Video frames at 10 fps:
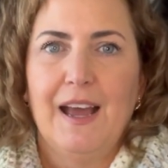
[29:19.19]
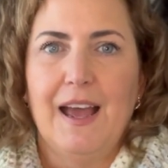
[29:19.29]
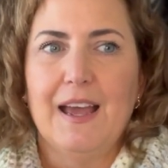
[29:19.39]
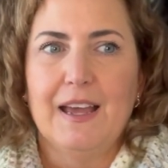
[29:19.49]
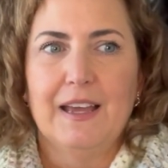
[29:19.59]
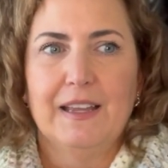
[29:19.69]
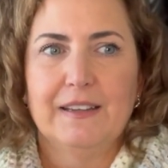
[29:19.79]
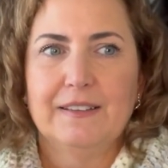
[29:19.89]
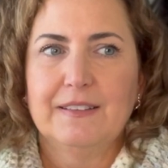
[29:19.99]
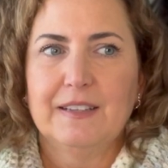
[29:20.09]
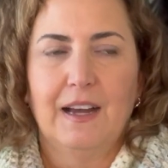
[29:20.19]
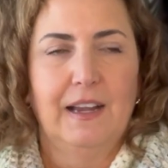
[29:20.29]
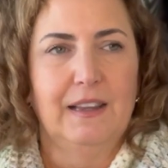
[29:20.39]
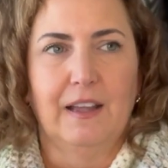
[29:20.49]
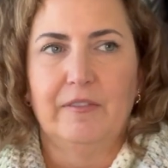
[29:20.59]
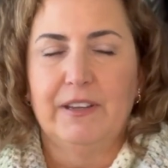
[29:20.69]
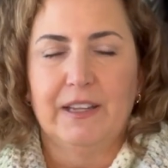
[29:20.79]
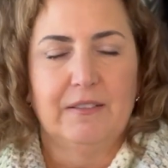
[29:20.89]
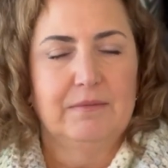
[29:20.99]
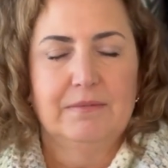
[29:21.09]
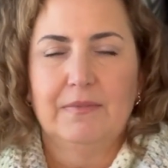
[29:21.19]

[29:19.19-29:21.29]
and I loved it.